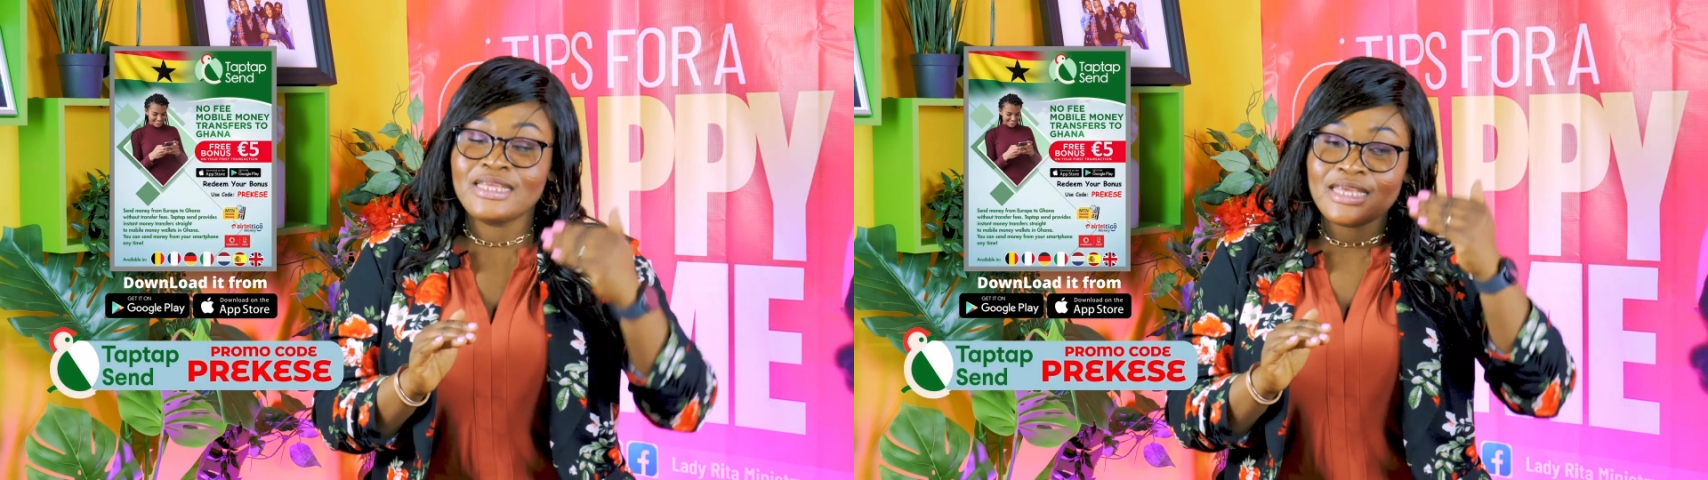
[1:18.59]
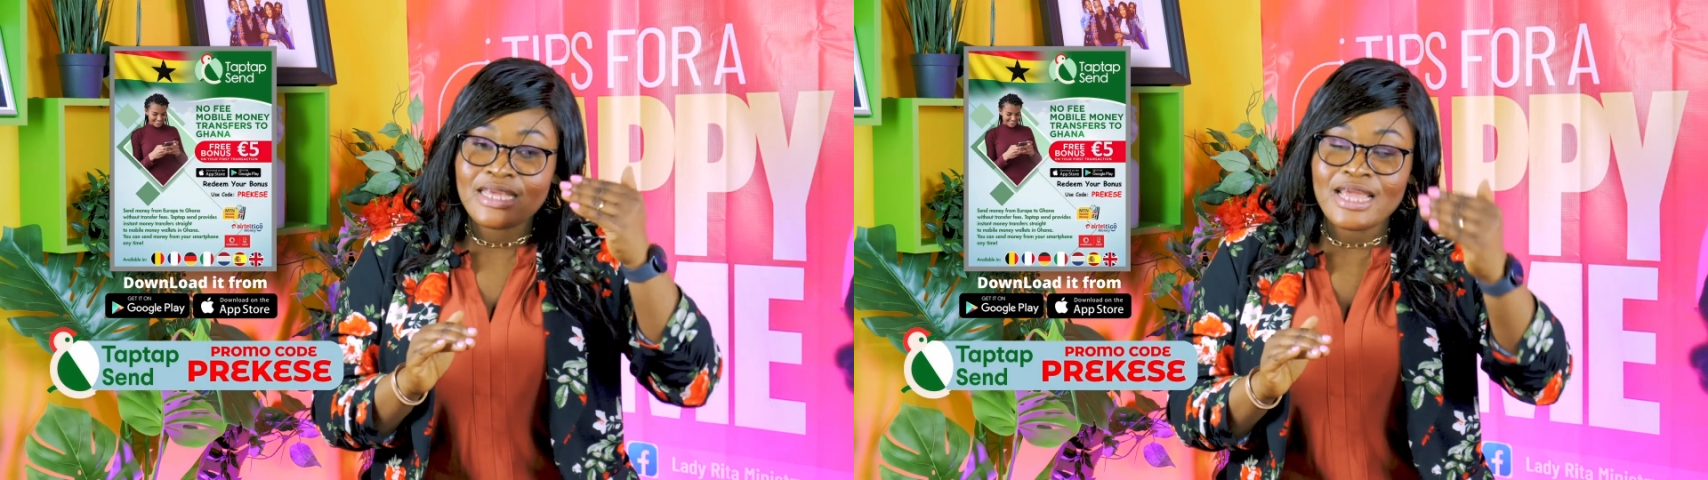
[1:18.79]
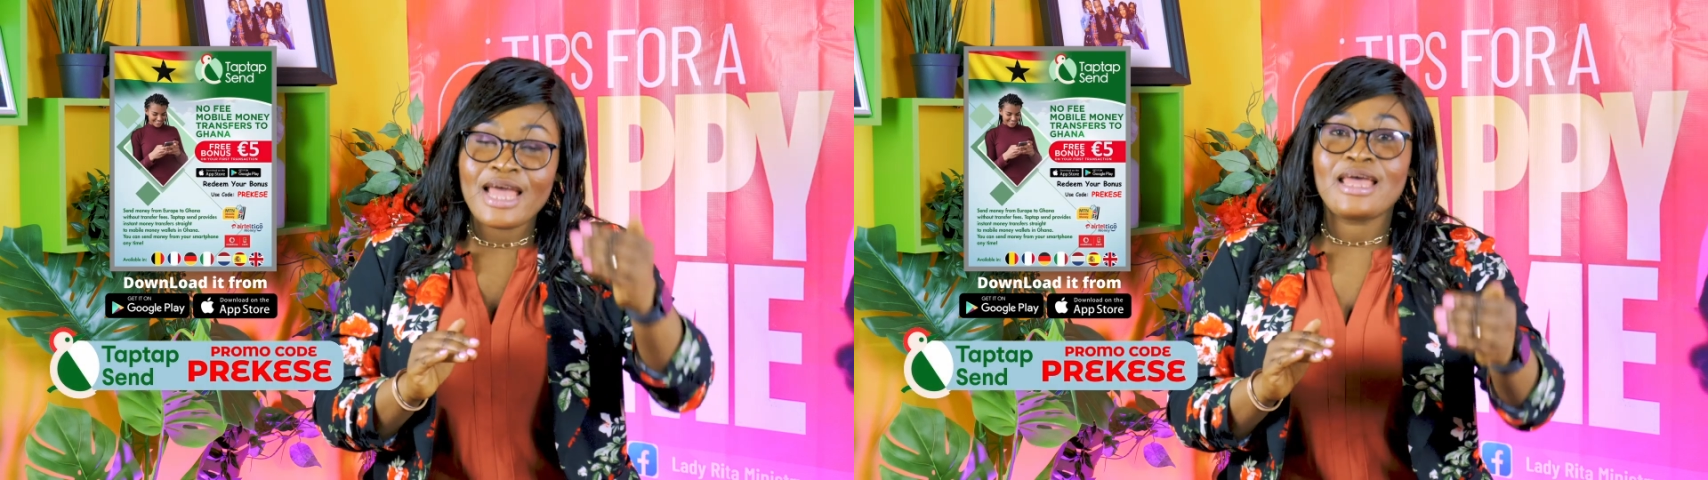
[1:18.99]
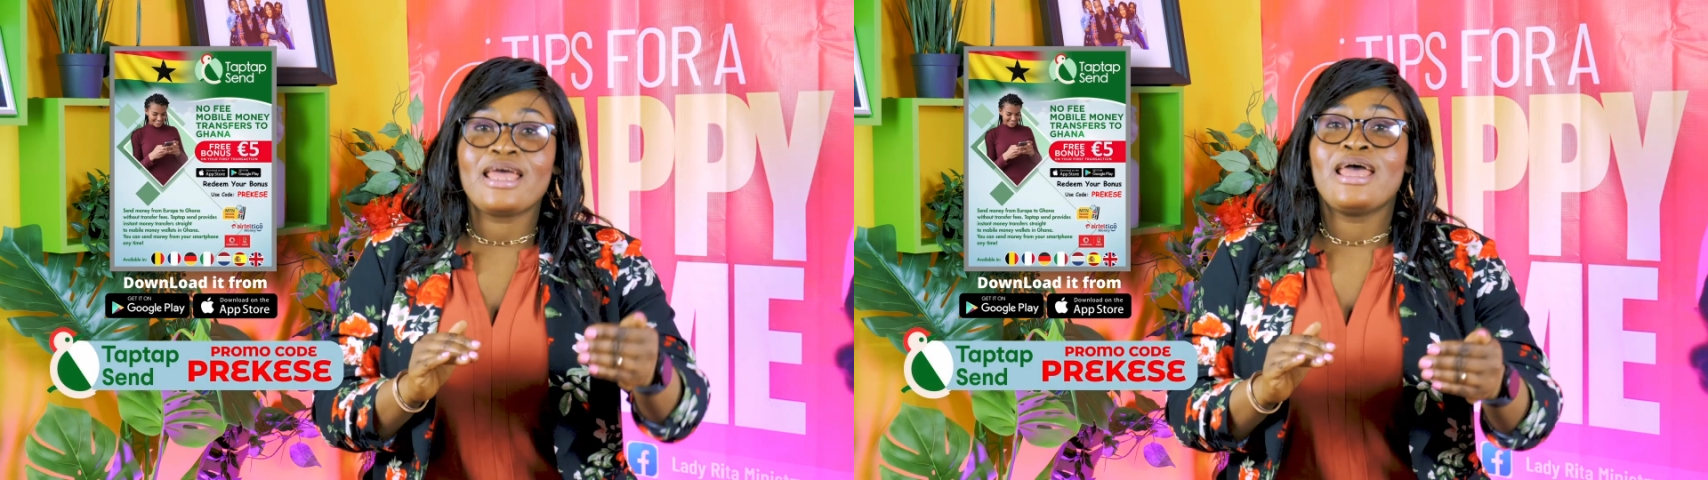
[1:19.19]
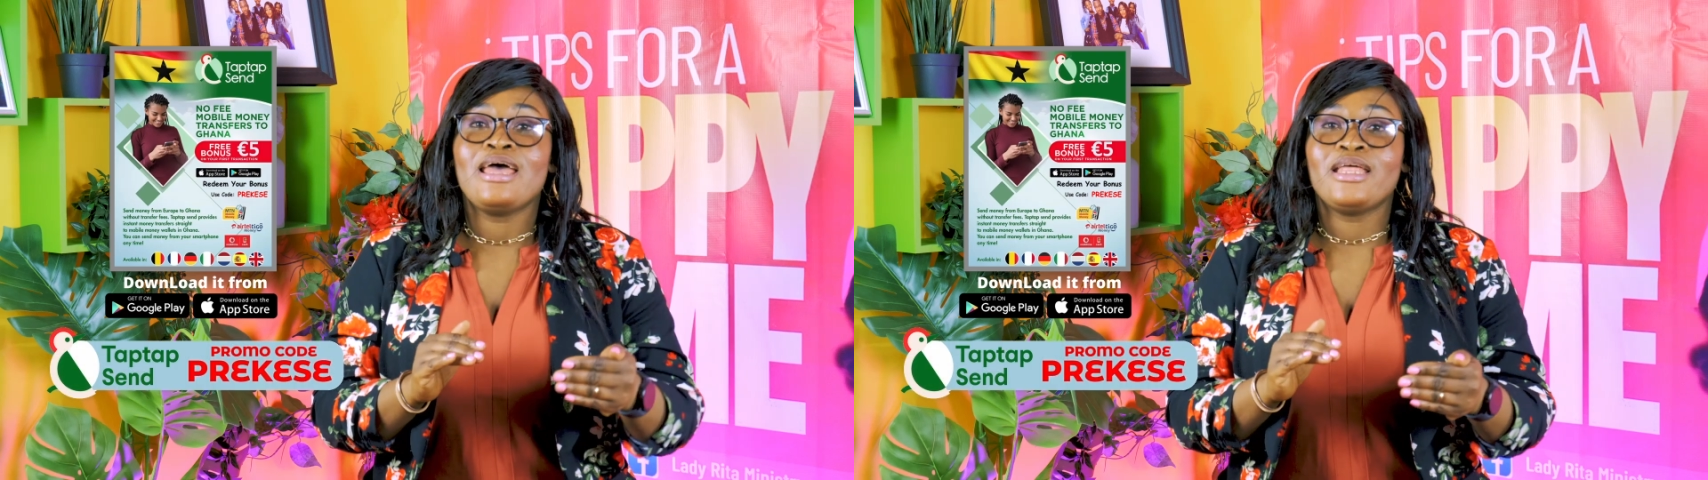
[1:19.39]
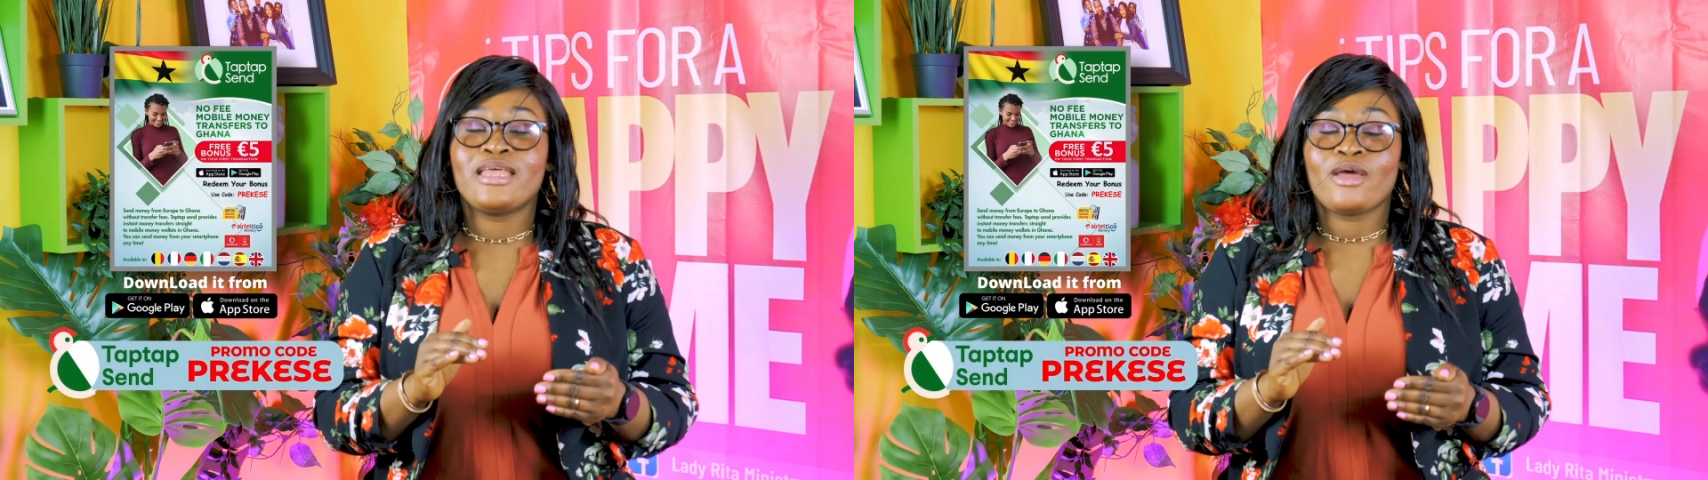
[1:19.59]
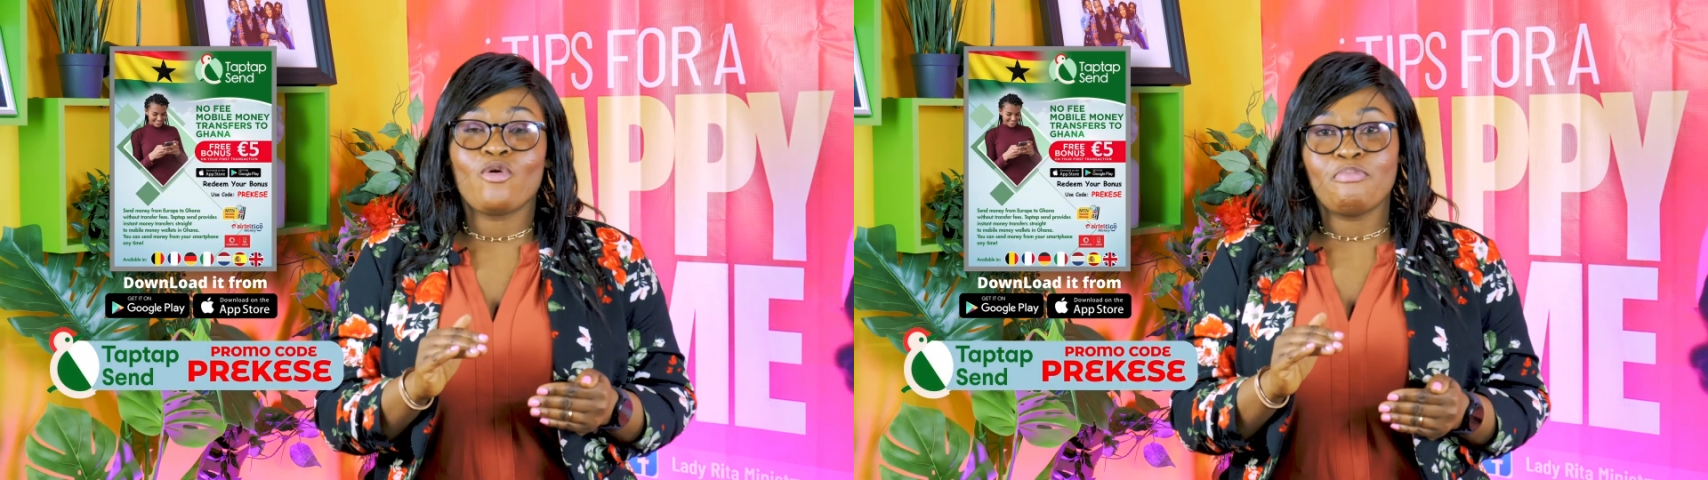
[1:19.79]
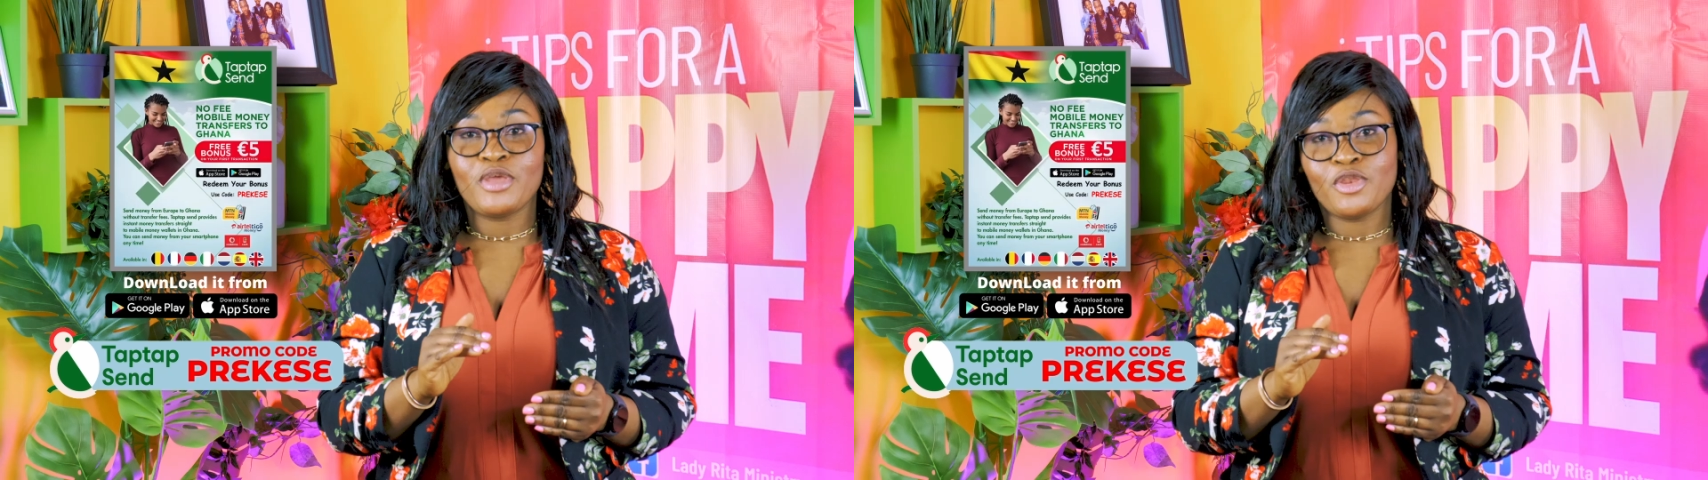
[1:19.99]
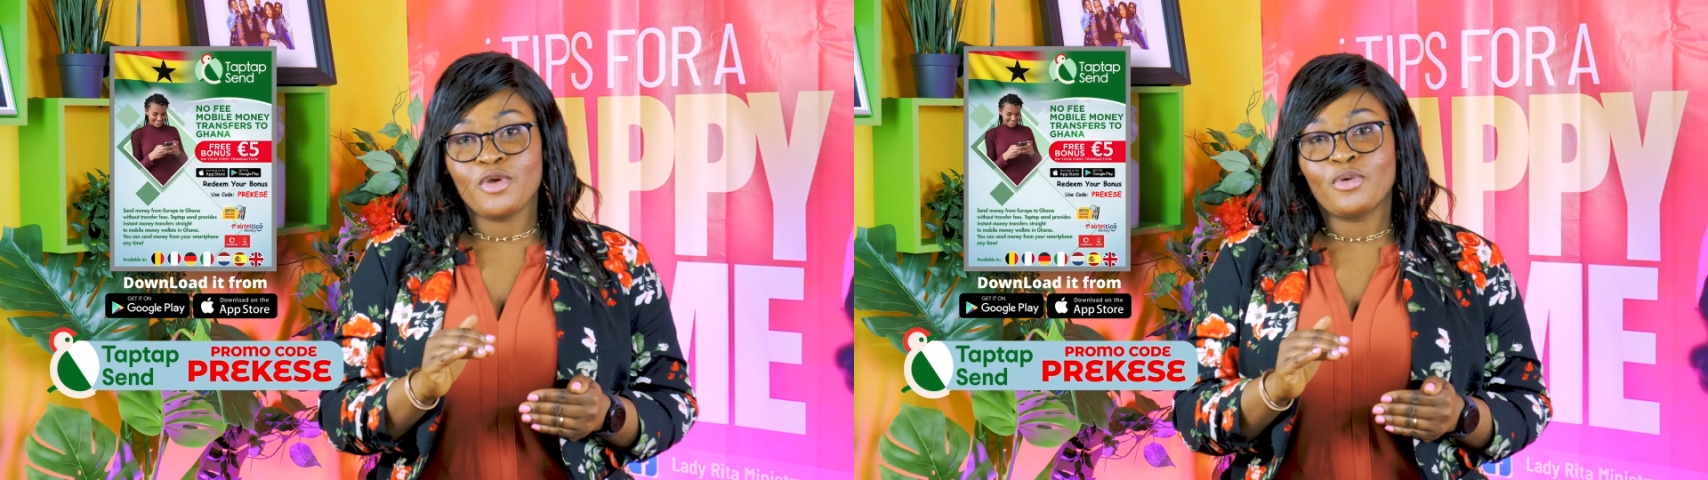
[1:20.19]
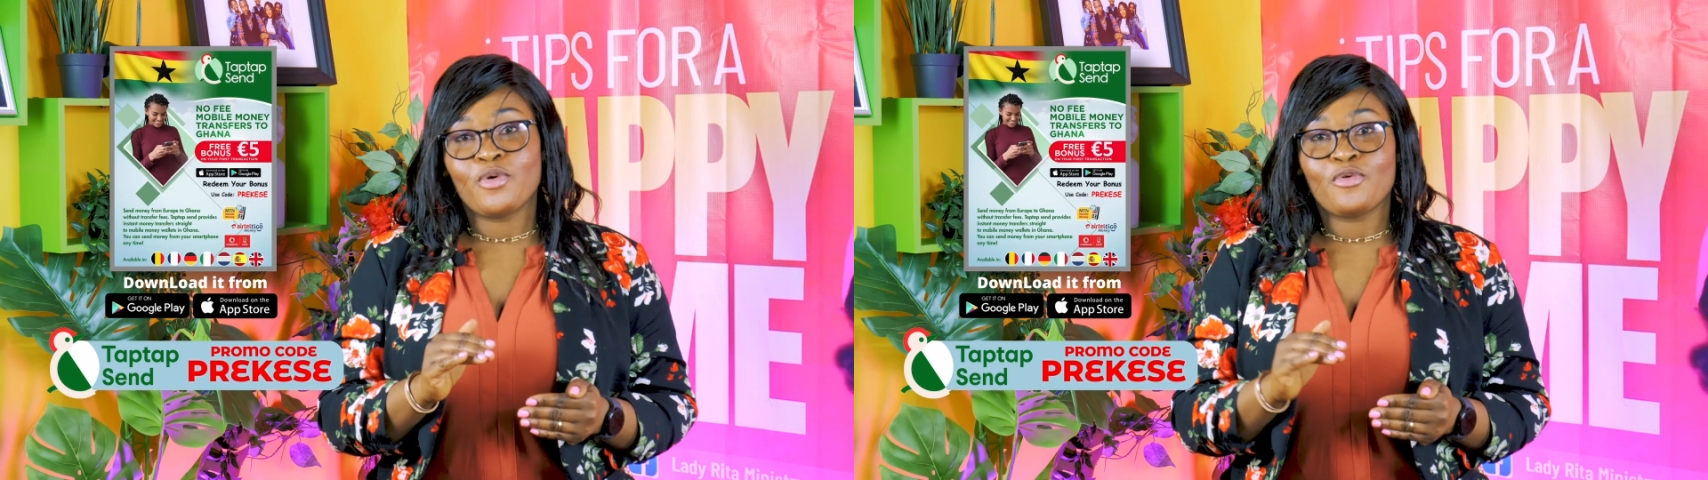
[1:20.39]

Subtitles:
Hear the opinion